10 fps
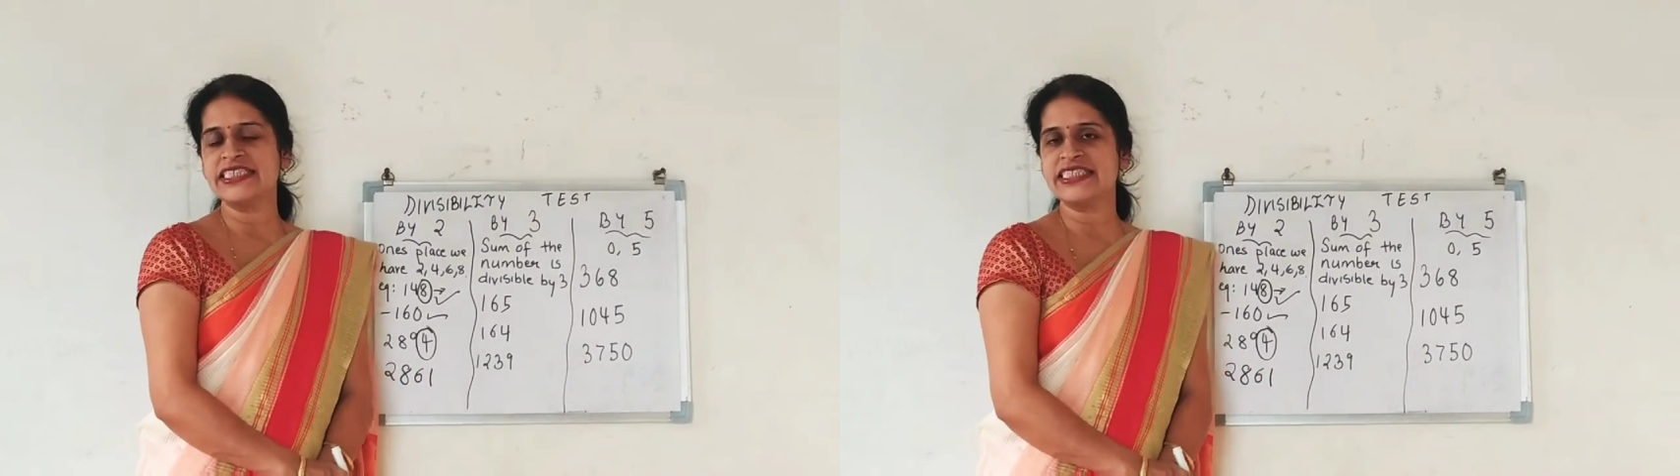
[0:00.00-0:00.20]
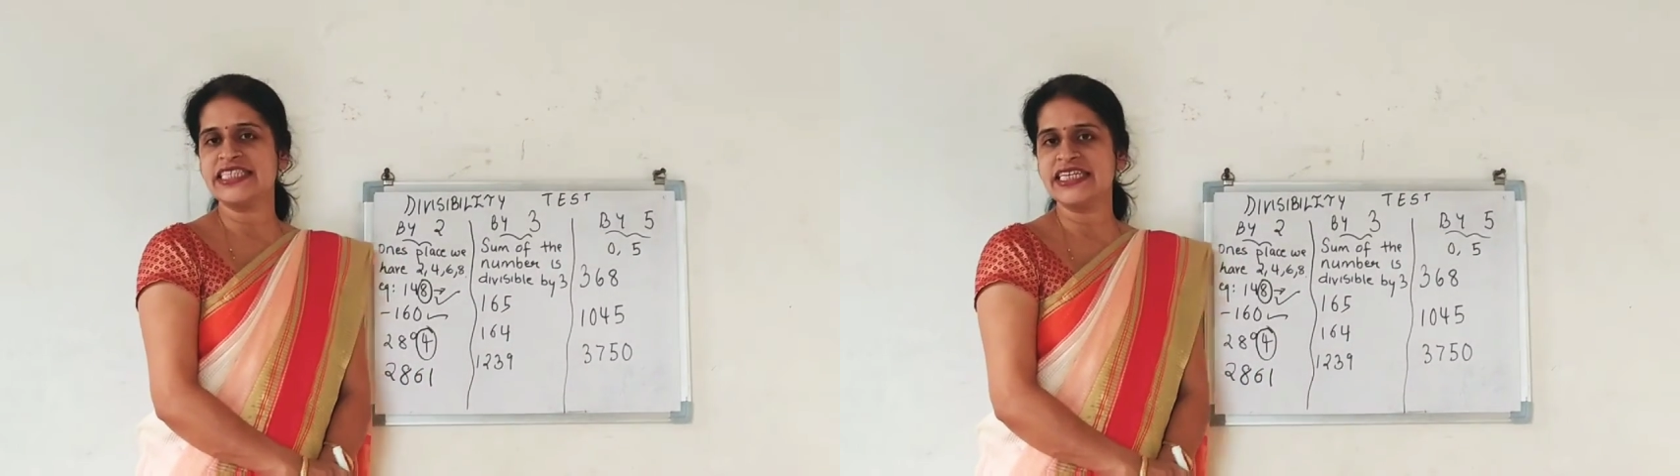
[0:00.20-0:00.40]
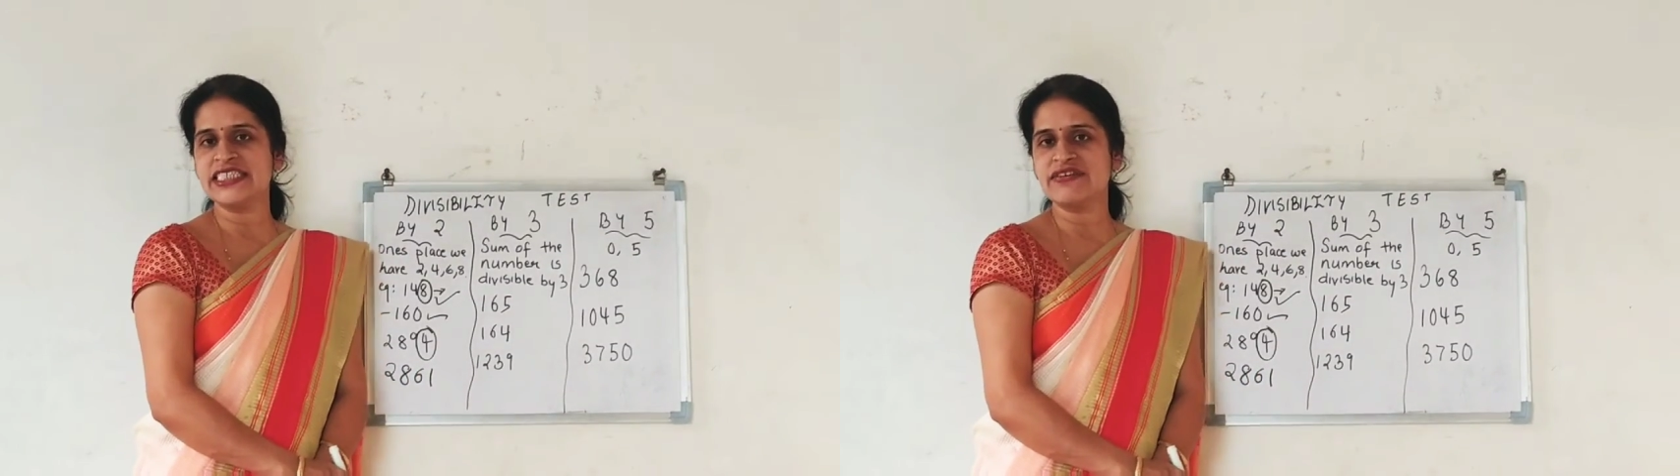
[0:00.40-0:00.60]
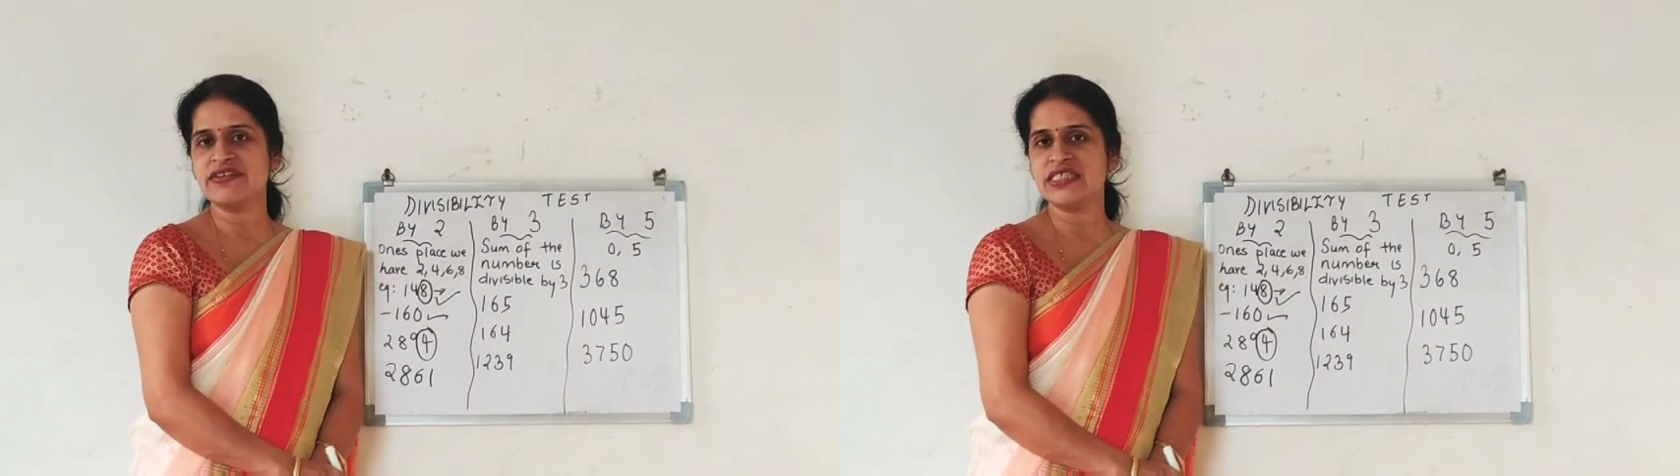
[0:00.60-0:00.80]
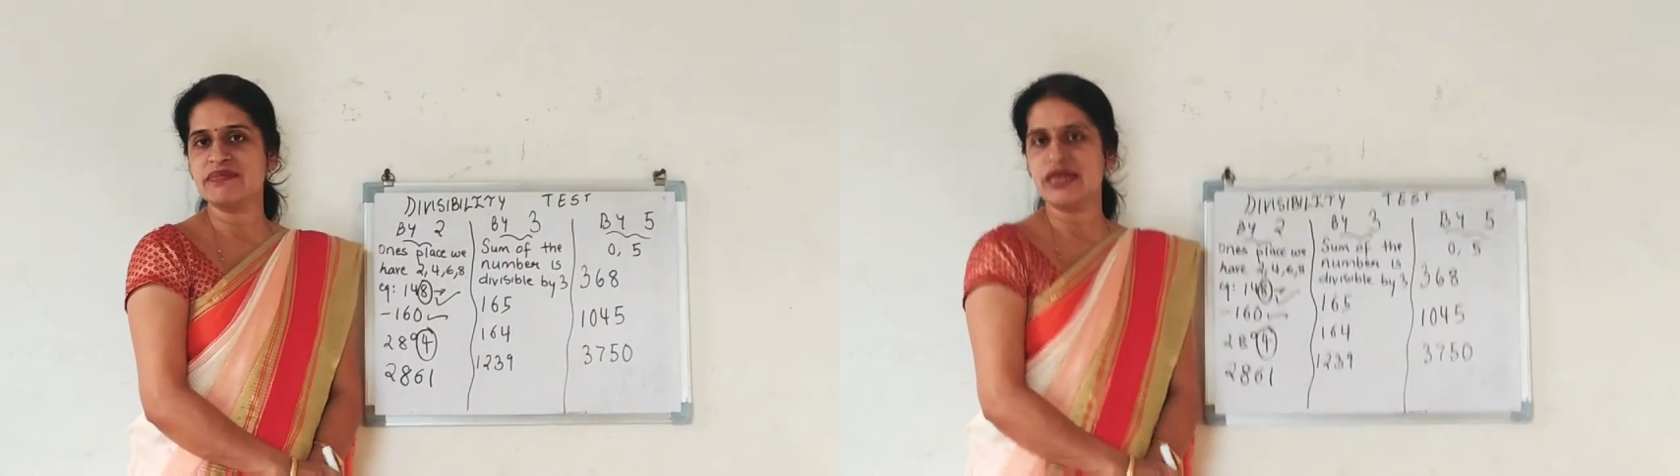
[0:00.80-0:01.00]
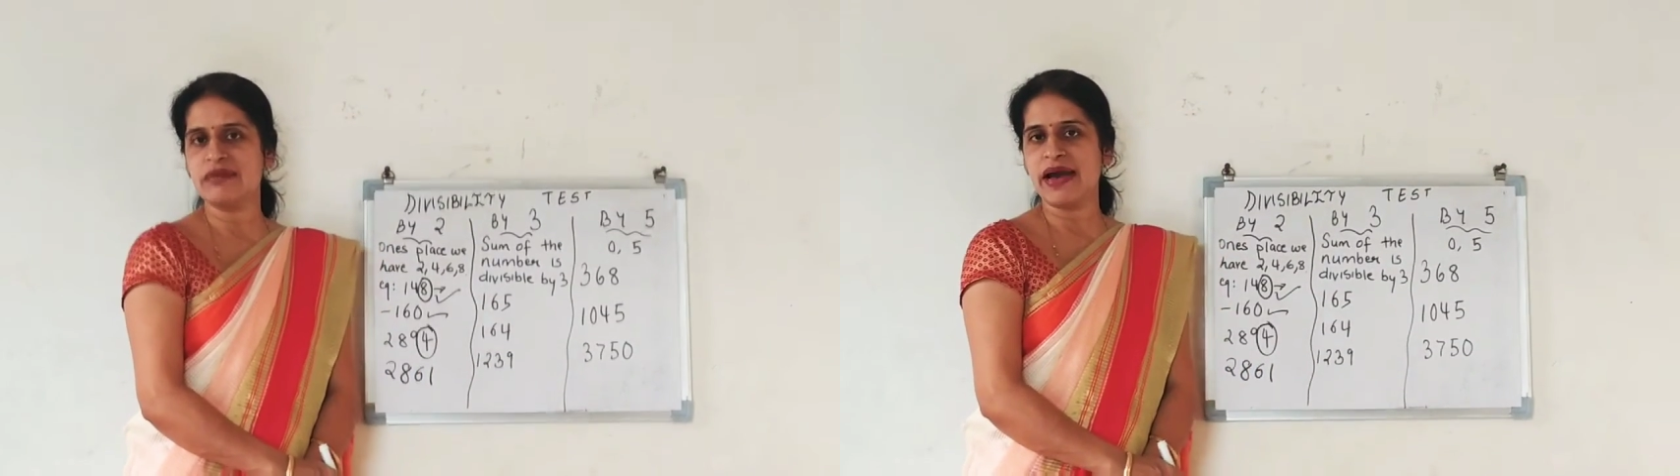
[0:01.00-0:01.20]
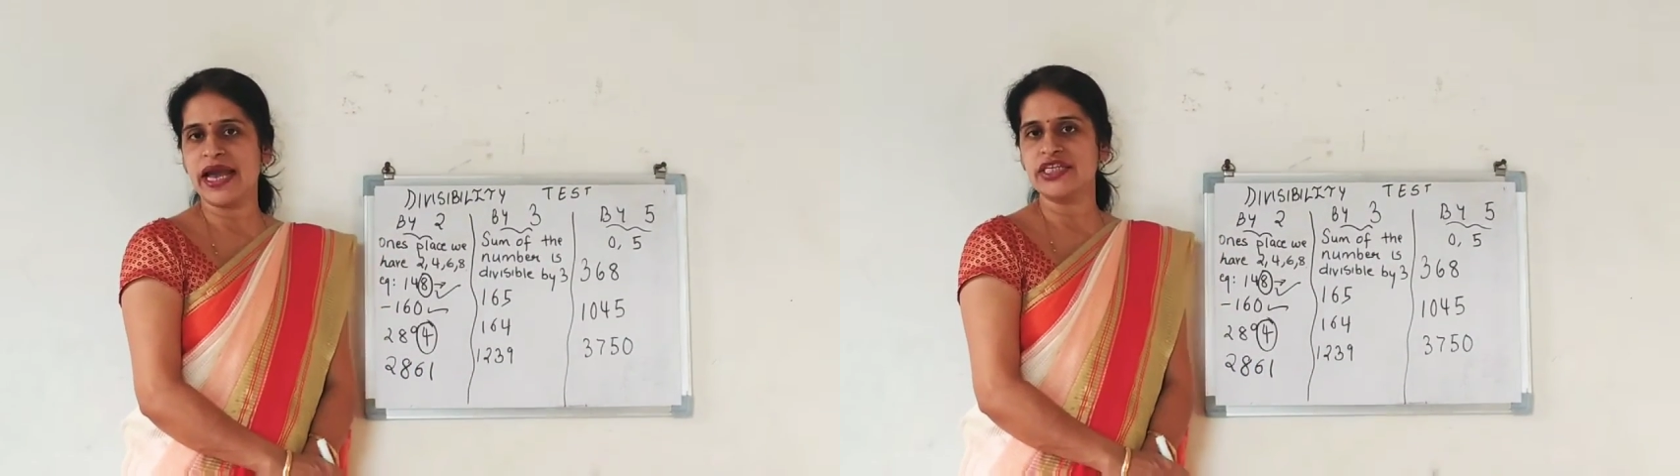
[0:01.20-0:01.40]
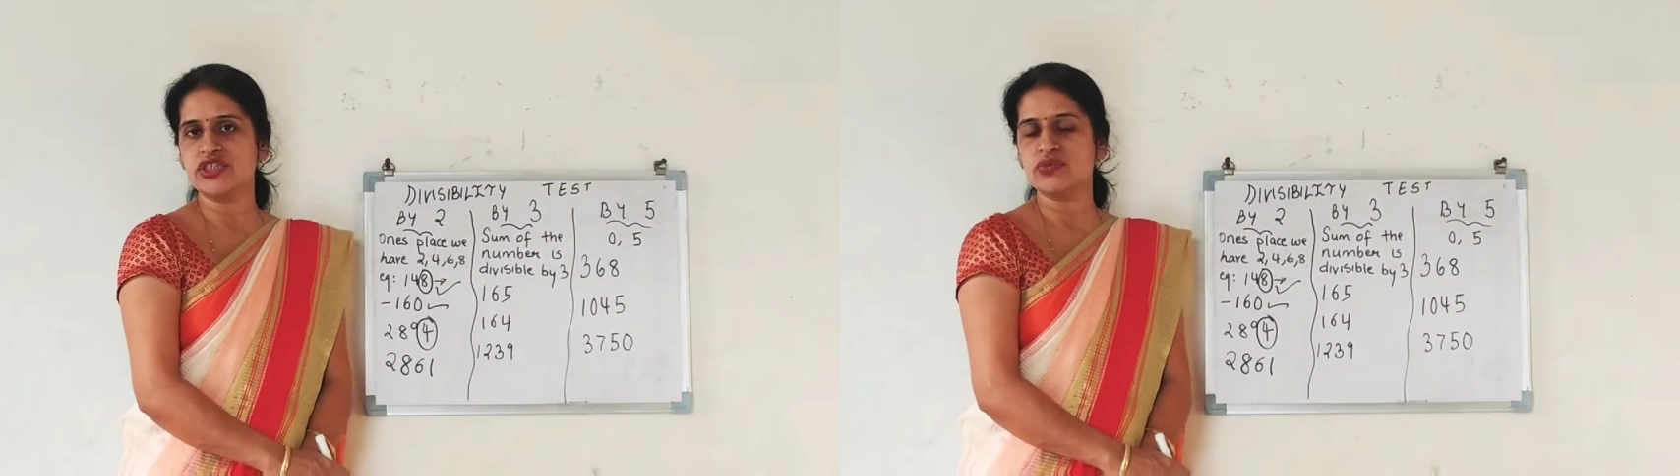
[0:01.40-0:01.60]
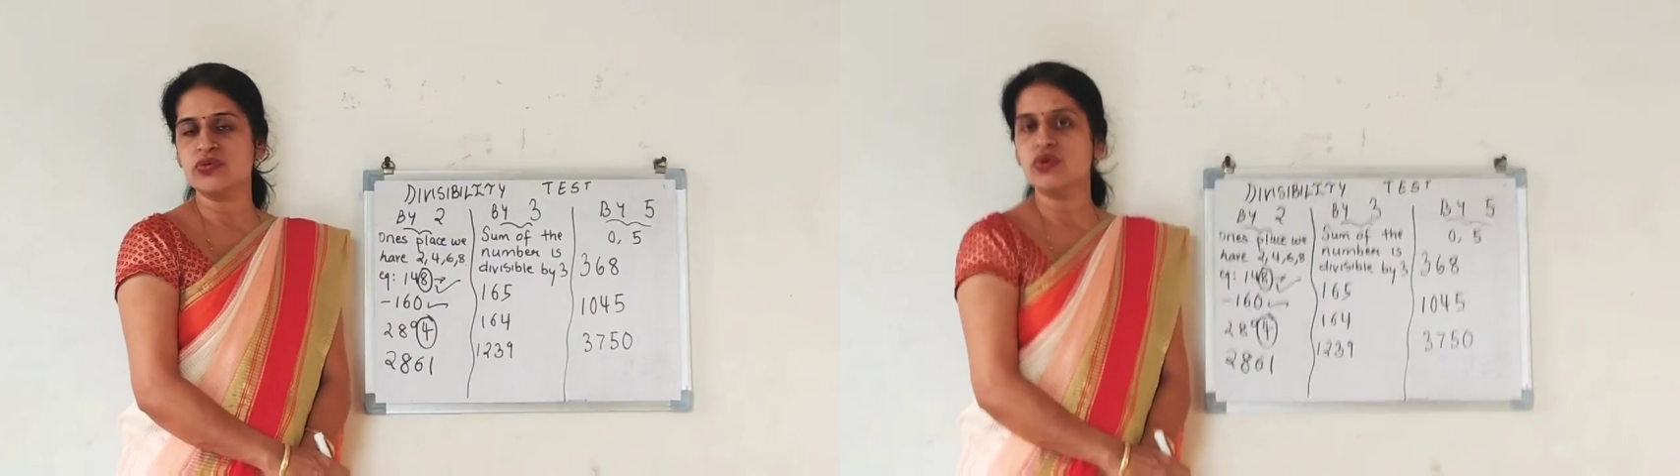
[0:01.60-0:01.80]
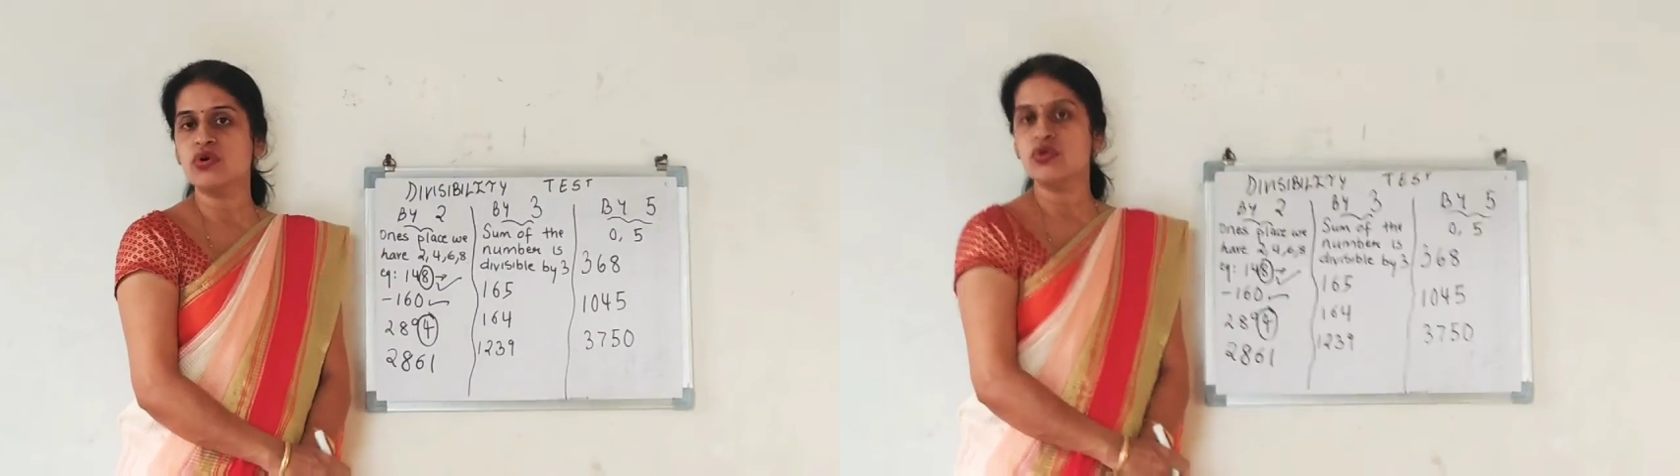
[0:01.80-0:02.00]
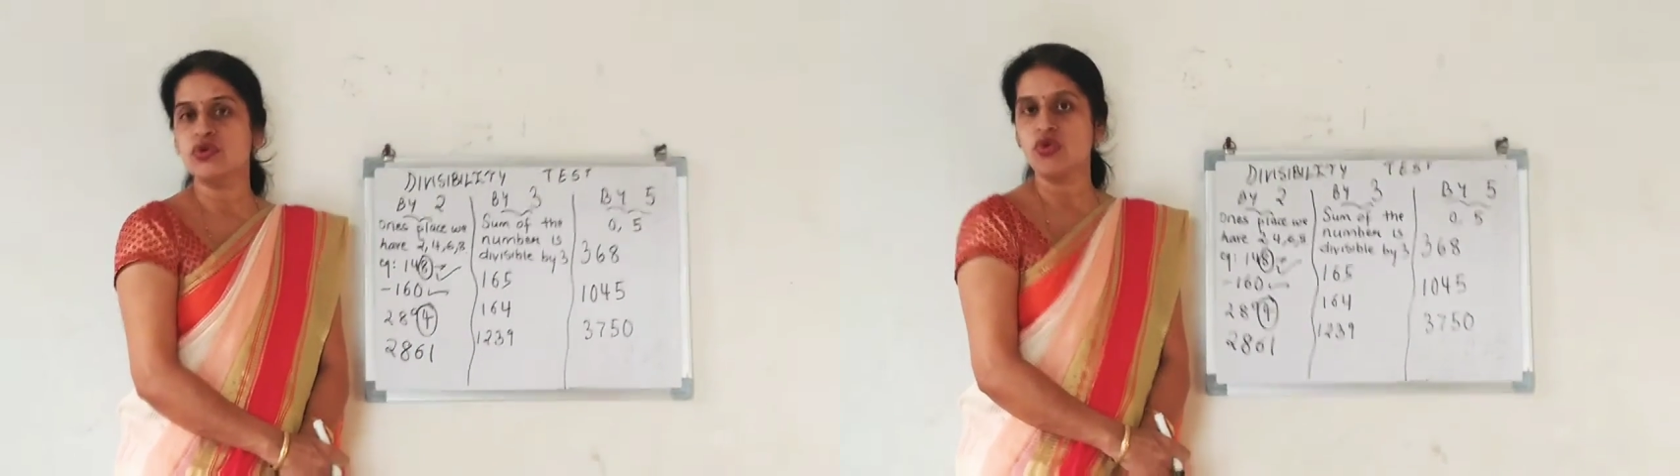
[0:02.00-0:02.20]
Is this divisible by 2?